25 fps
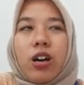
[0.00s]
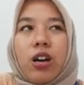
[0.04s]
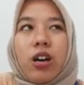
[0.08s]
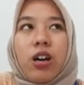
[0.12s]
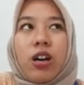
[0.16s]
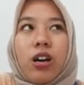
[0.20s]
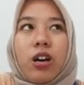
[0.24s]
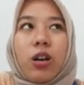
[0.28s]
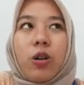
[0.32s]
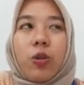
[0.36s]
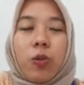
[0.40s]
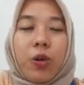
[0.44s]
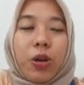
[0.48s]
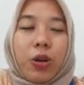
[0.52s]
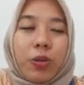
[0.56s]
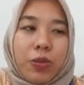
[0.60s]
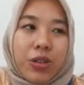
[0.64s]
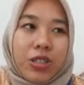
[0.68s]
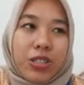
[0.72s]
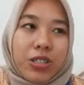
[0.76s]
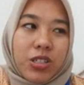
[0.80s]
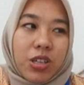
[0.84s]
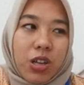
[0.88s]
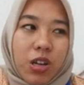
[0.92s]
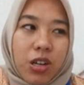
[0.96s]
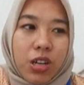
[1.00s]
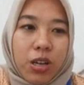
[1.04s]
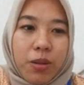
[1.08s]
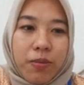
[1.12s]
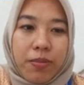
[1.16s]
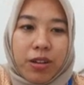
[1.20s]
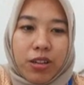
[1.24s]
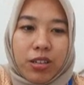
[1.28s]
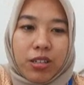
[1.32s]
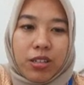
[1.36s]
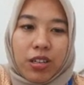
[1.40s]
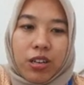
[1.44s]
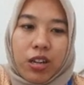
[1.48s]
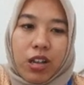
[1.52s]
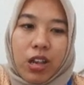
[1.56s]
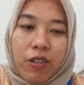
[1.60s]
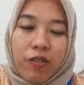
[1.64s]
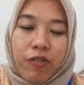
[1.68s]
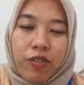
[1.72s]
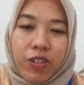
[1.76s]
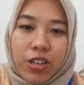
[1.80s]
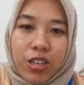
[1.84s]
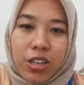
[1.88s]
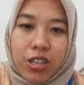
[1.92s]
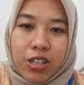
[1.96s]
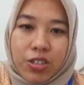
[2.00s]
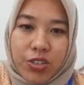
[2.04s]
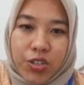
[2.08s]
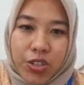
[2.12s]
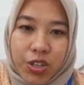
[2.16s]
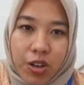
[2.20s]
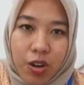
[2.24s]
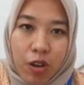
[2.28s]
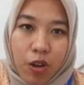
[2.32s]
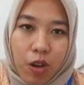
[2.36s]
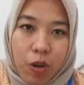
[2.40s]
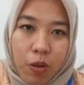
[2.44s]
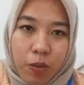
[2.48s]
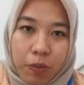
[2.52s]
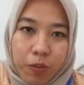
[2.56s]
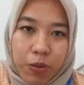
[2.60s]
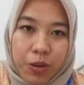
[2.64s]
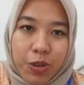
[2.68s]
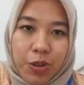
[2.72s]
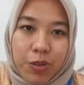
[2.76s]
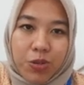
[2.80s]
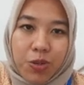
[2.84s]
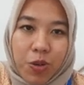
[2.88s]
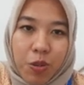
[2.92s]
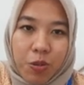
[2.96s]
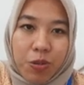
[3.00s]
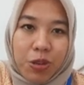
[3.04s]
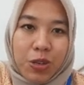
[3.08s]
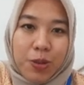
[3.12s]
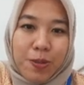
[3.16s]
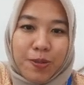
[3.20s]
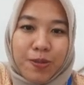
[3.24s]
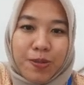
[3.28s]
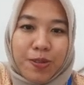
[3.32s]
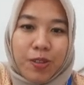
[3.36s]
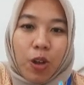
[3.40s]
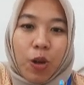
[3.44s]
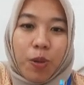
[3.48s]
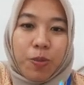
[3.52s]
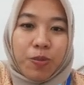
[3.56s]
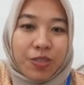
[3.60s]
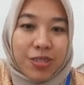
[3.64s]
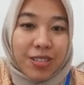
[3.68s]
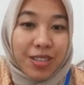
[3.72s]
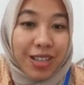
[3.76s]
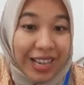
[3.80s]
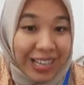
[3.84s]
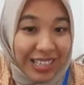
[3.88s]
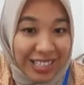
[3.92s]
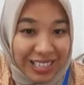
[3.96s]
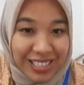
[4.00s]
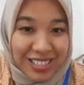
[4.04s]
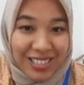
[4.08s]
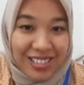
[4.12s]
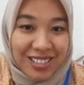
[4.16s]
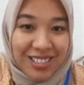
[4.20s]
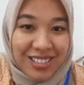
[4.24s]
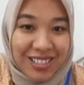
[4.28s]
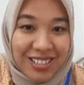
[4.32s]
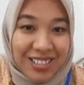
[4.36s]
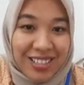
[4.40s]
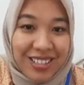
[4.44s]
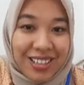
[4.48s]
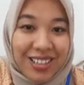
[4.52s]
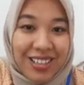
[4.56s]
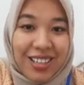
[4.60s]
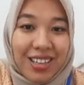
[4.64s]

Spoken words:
When we talk about the definition of philosophy of science,